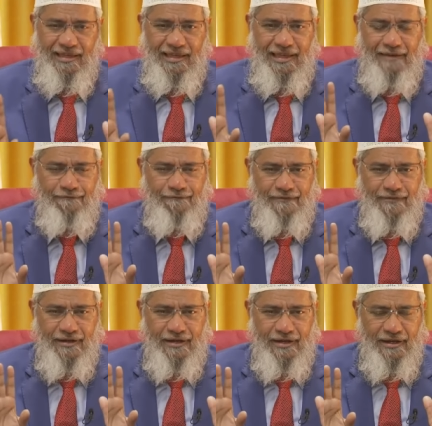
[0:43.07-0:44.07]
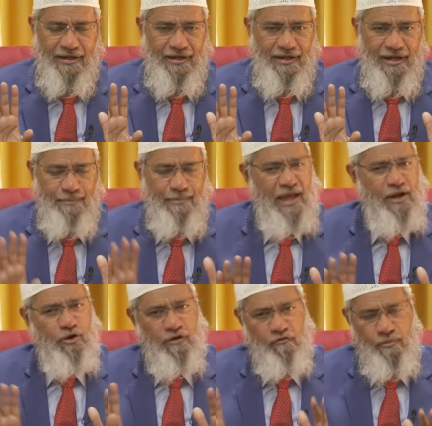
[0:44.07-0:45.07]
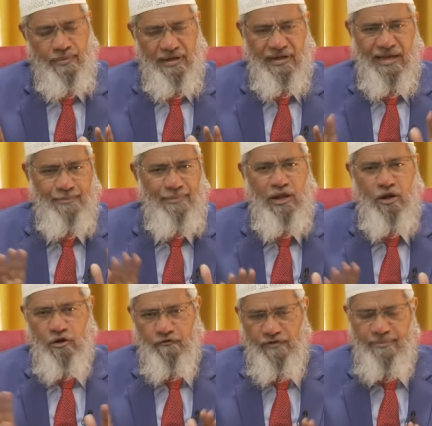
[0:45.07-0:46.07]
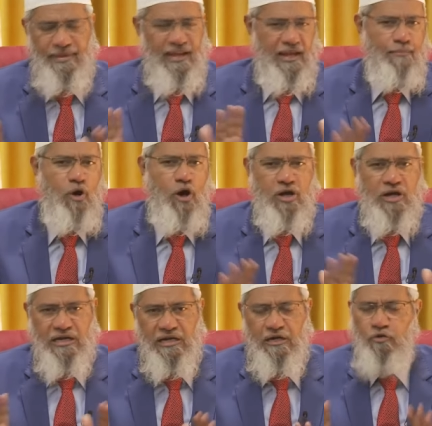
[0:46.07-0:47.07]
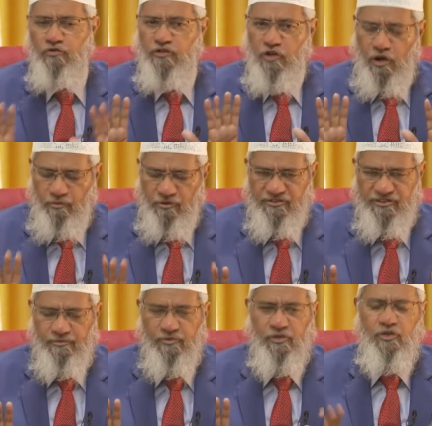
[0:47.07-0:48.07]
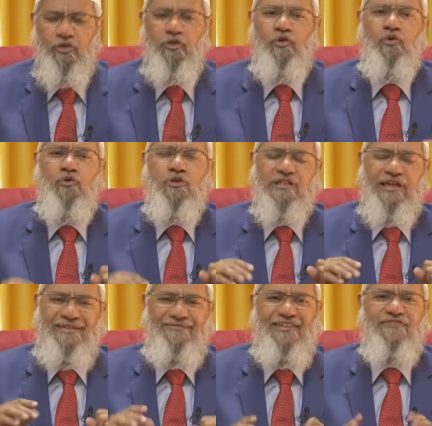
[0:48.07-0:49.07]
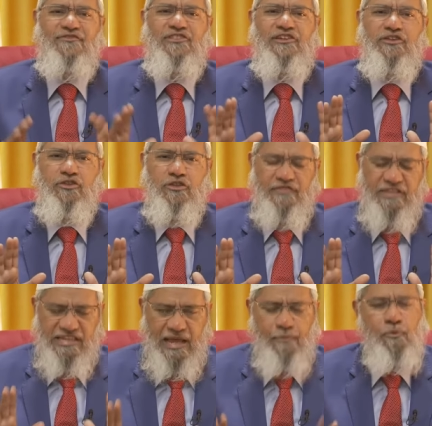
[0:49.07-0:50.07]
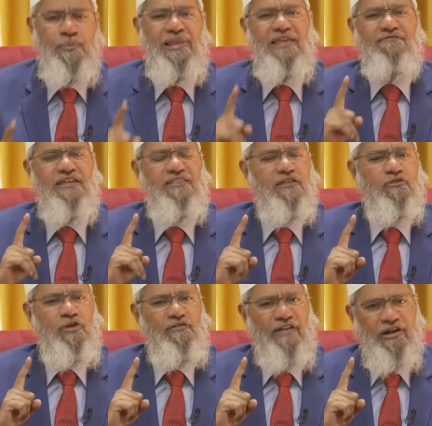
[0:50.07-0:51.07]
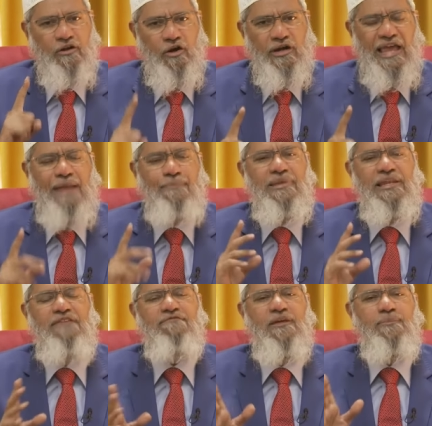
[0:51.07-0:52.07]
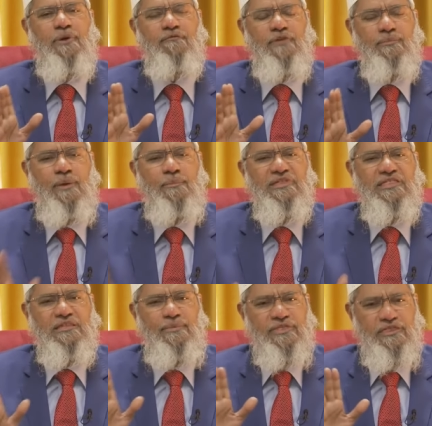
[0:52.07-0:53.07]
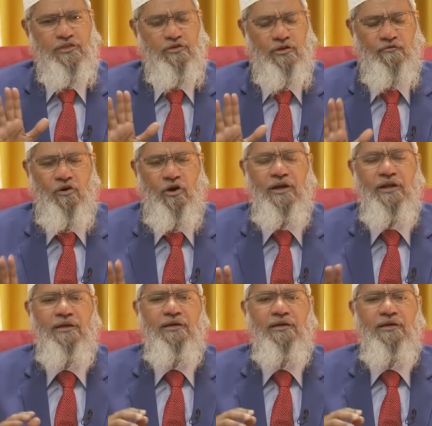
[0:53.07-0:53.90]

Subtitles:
If a man or a woman, a male or a female, a boy or a girl who's a non-Muslim, who is convinced with the teachings of Islam, who believes that there's only one God and believes that Prophet Muhammad is the messenger of God,